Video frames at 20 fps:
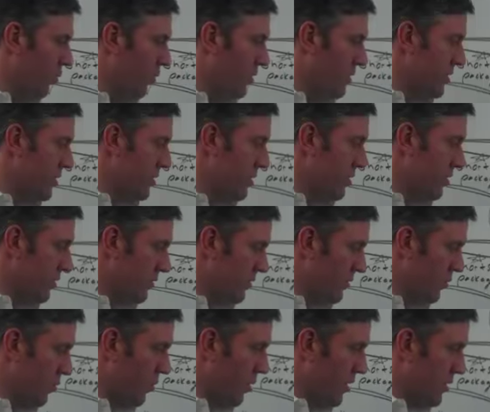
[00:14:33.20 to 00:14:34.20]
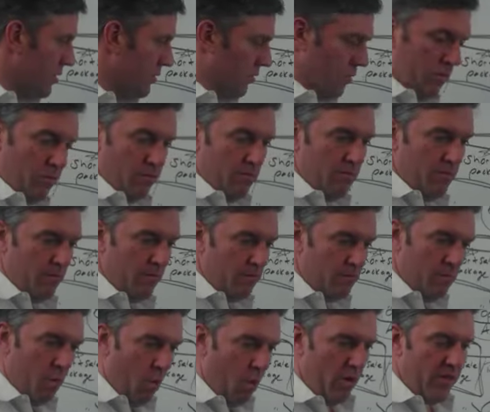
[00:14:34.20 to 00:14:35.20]
was
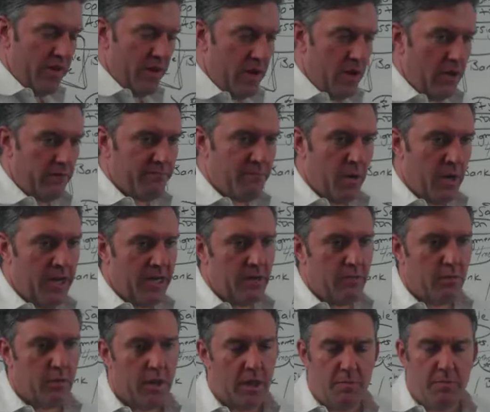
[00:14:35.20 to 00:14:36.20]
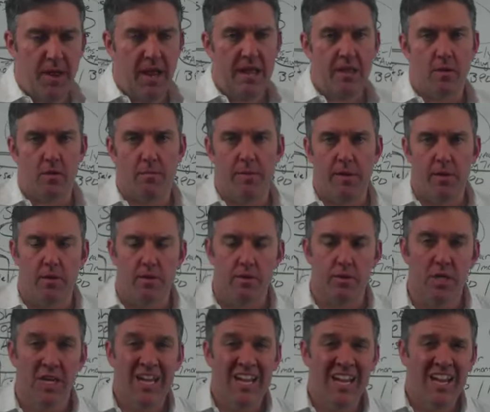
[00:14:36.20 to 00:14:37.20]
more than enough money to really pay their
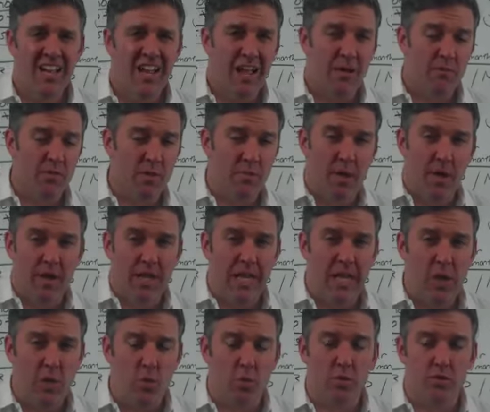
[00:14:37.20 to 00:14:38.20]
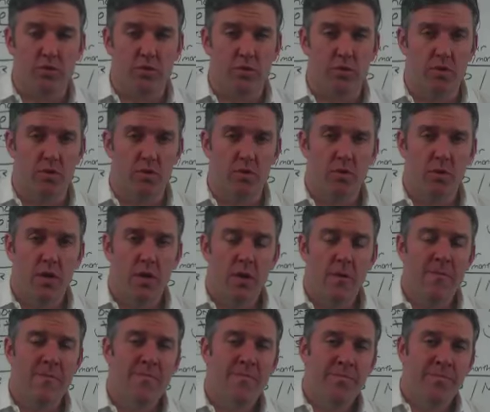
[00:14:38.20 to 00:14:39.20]
bills, and was about equal to
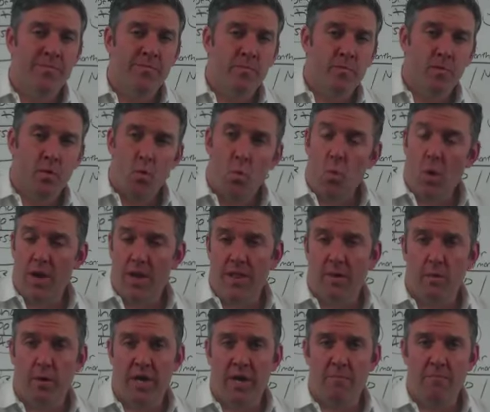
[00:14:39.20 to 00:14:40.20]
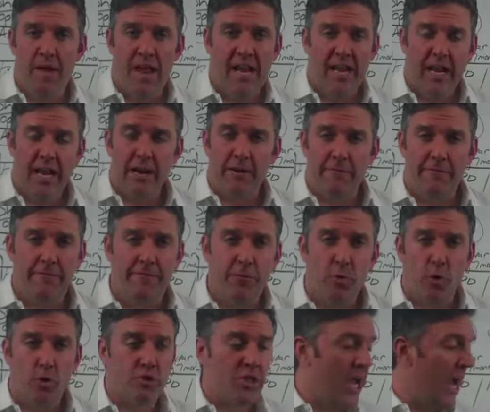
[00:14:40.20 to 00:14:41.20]
what they were going to make in a
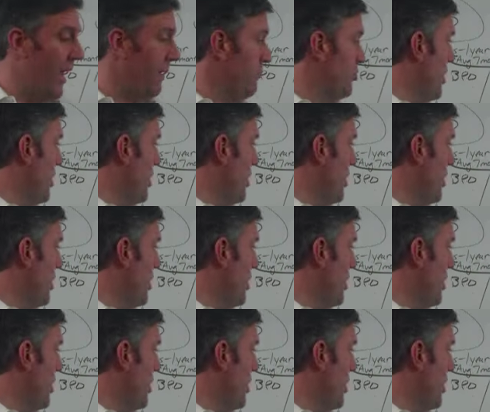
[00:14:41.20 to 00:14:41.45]
full-time